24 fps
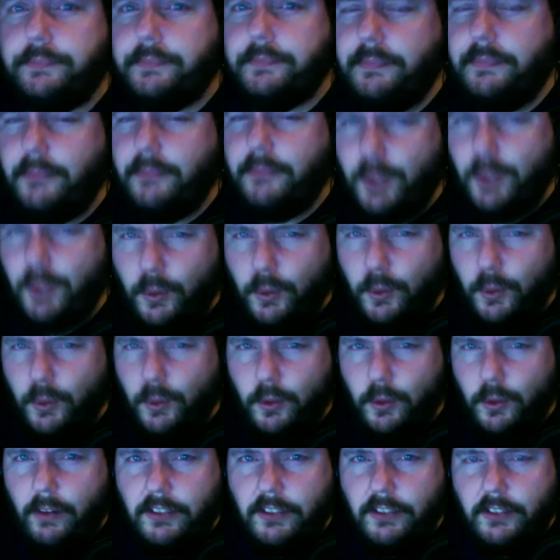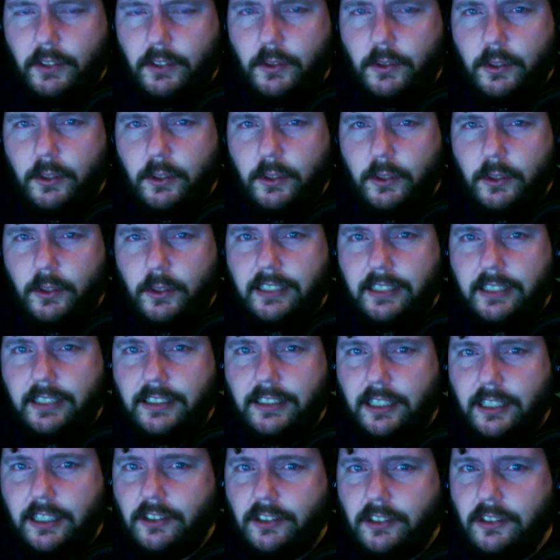all of those of you who get in
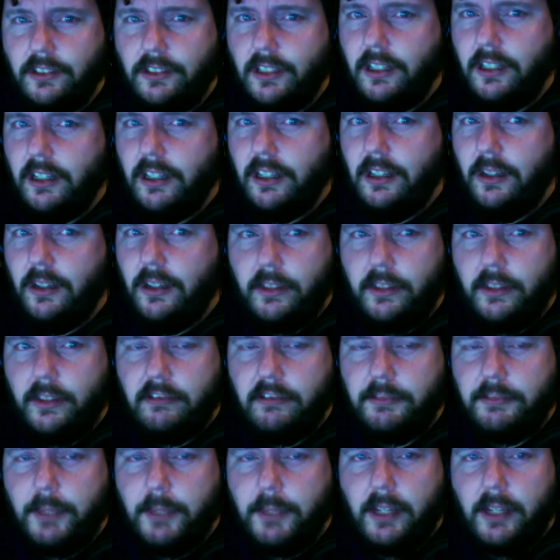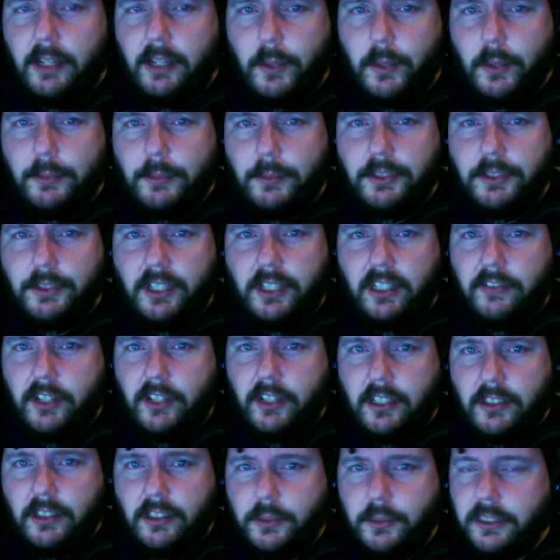touch with us by the website or via
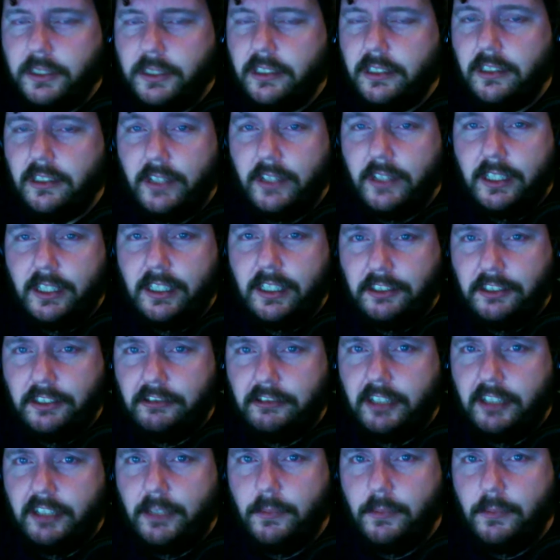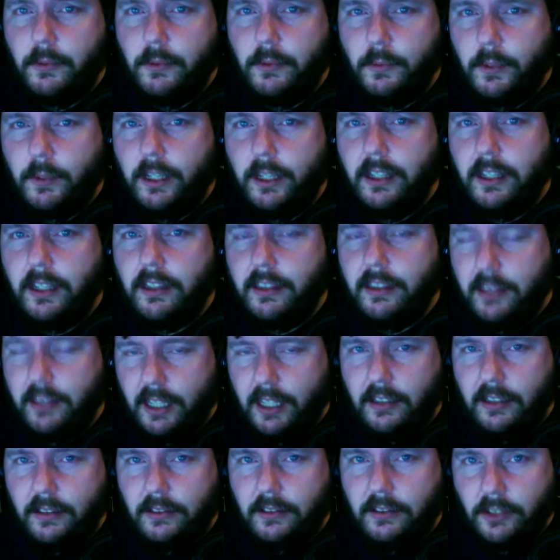Twitter or via Instagram. We thank
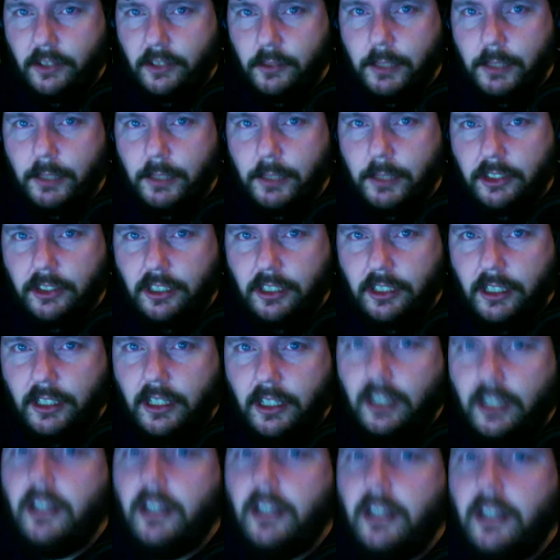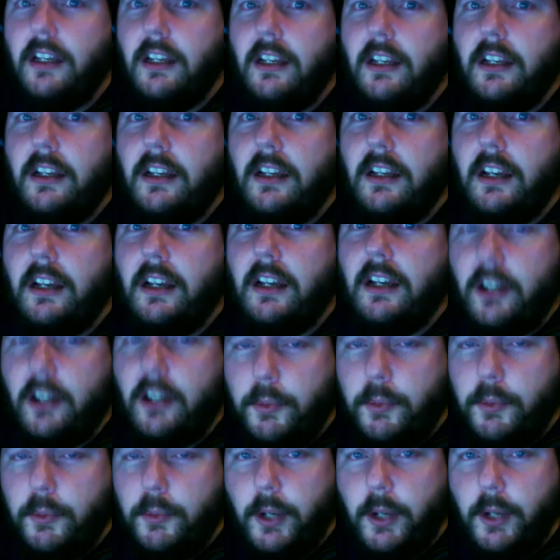you so much. I hope
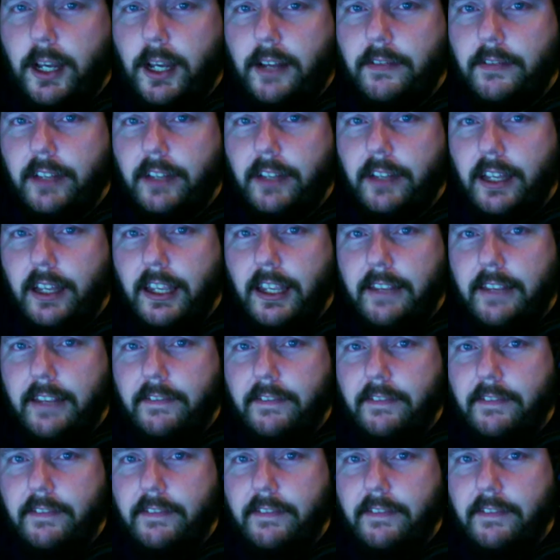you have a very